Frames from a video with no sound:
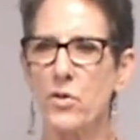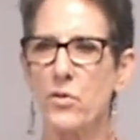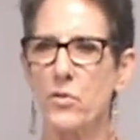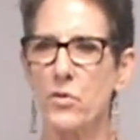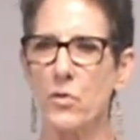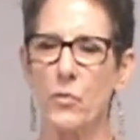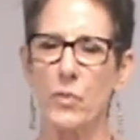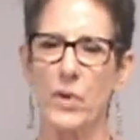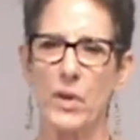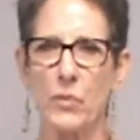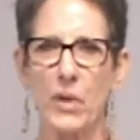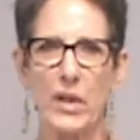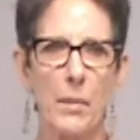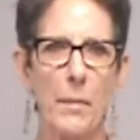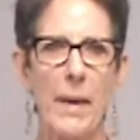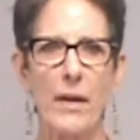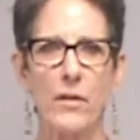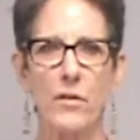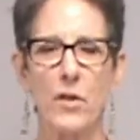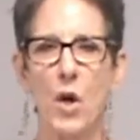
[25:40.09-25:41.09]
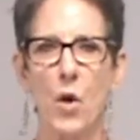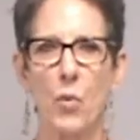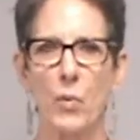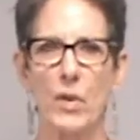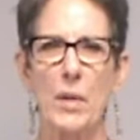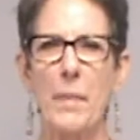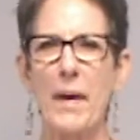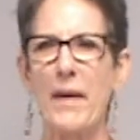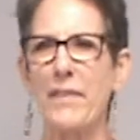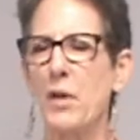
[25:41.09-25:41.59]
What about
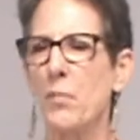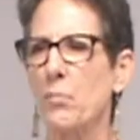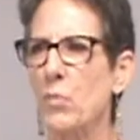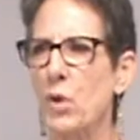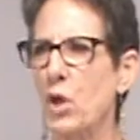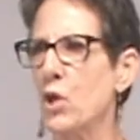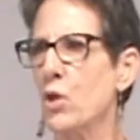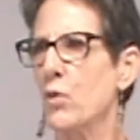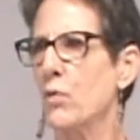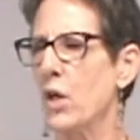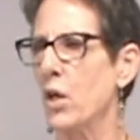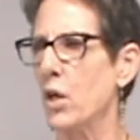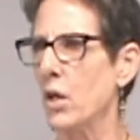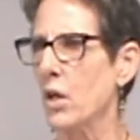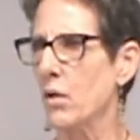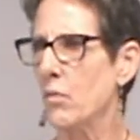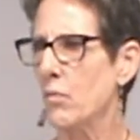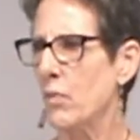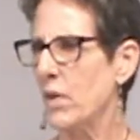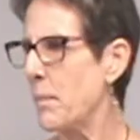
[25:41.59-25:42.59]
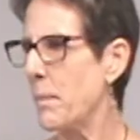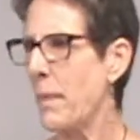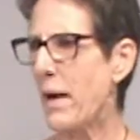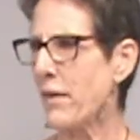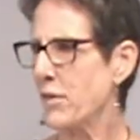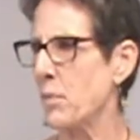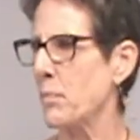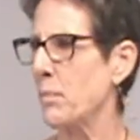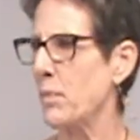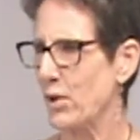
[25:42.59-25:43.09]
the murderer?
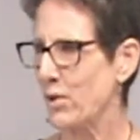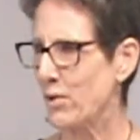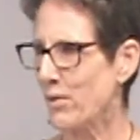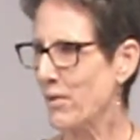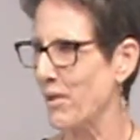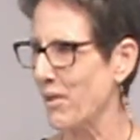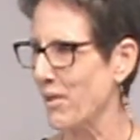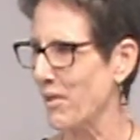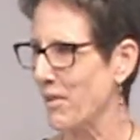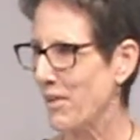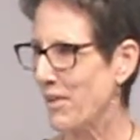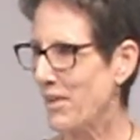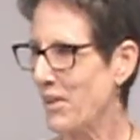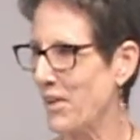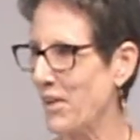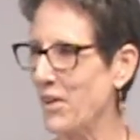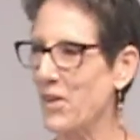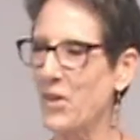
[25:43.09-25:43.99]
What about the murderer?